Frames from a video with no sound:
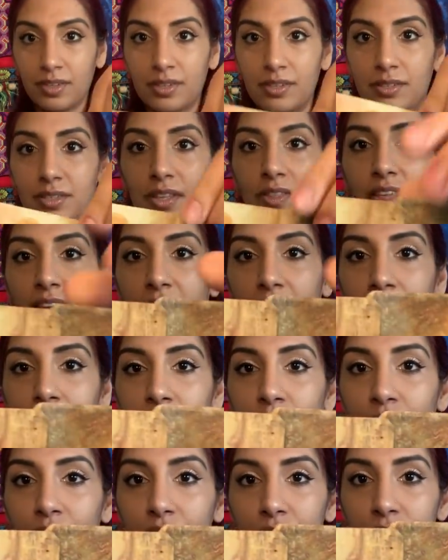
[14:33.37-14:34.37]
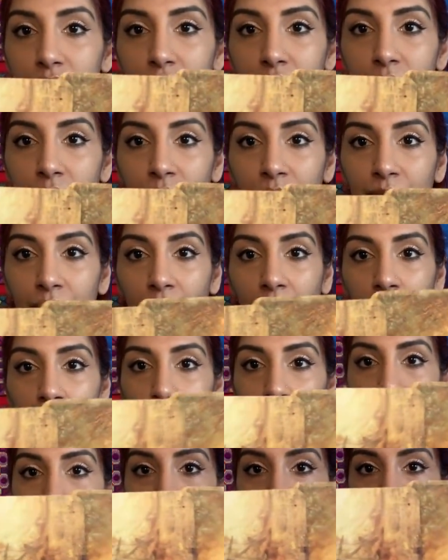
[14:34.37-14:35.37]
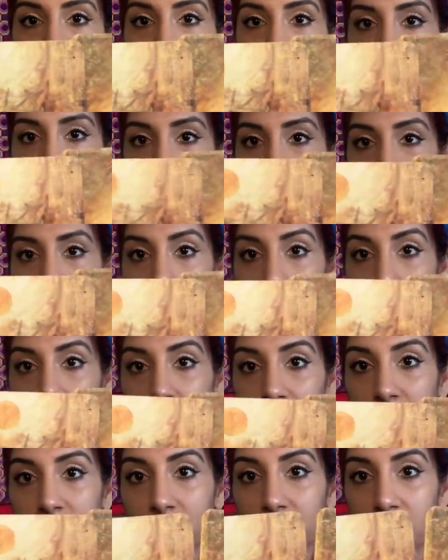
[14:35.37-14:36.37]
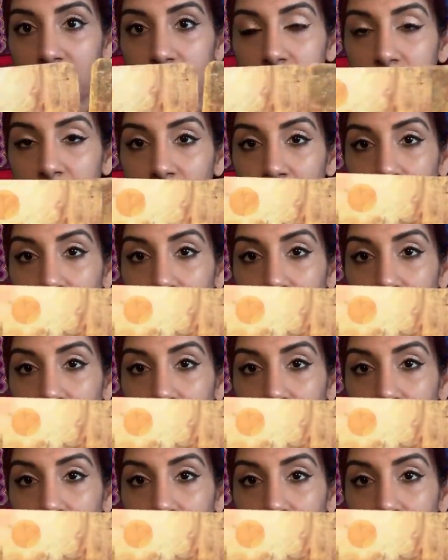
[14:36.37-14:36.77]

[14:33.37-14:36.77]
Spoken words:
See the antlers on both of these cards?